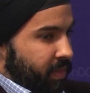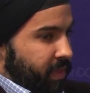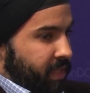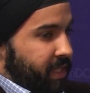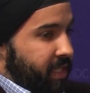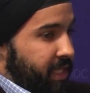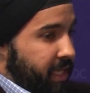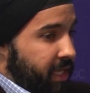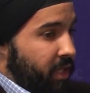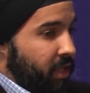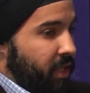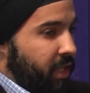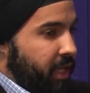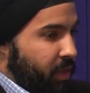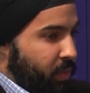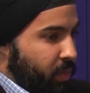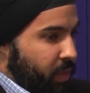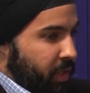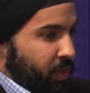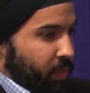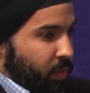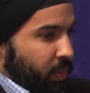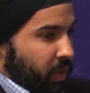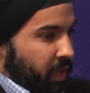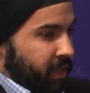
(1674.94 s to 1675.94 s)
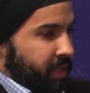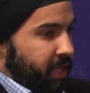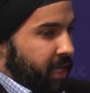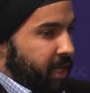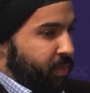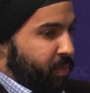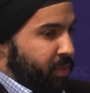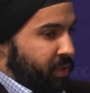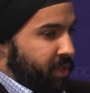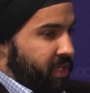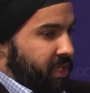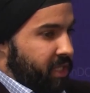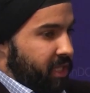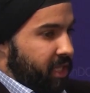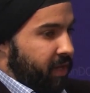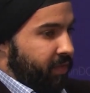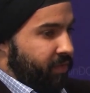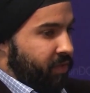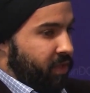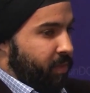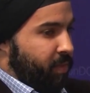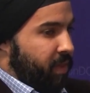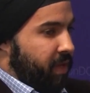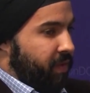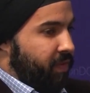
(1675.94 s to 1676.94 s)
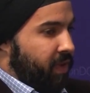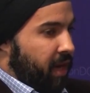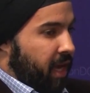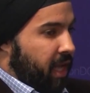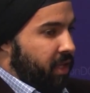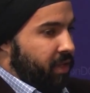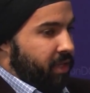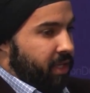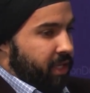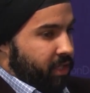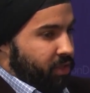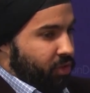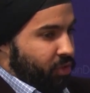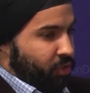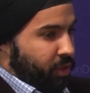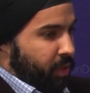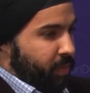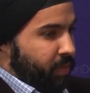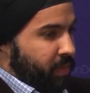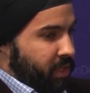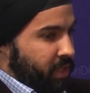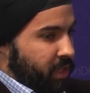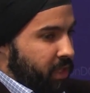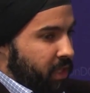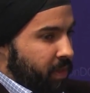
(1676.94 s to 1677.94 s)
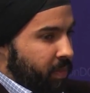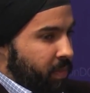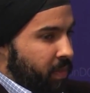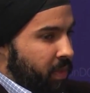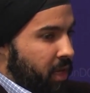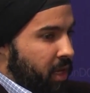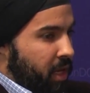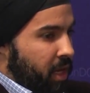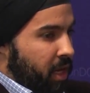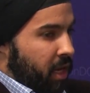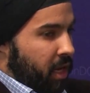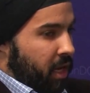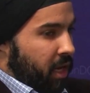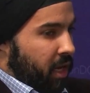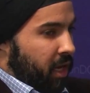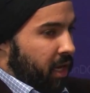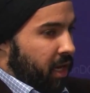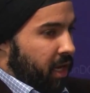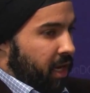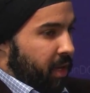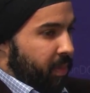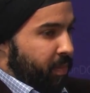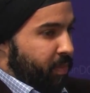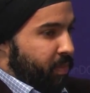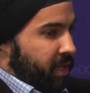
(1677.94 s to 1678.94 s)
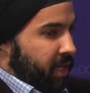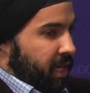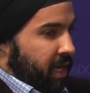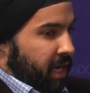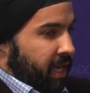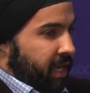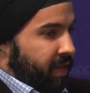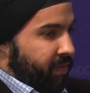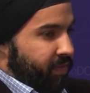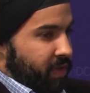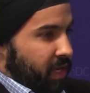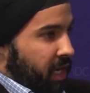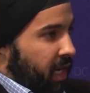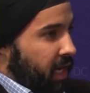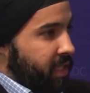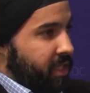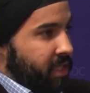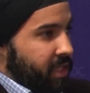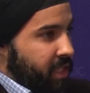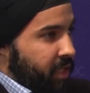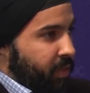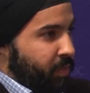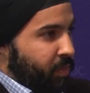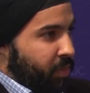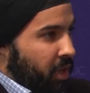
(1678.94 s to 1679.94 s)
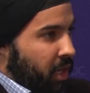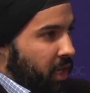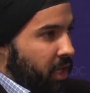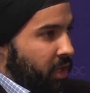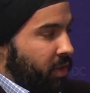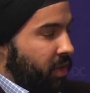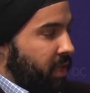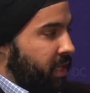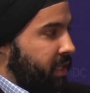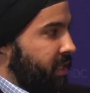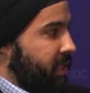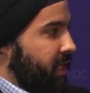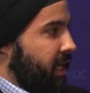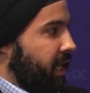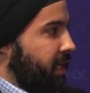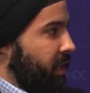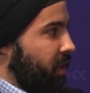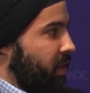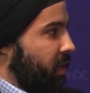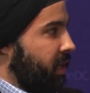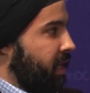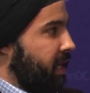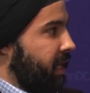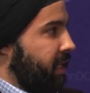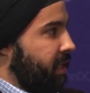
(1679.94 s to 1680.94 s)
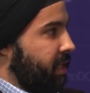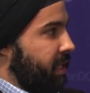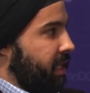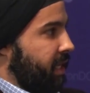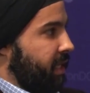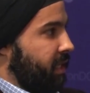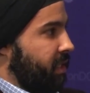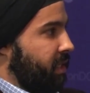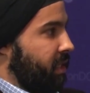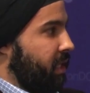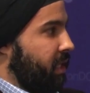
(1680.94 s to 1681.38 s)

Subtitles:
dealing with what they perceive to be violent extremism, but I have not seen progress. I look at things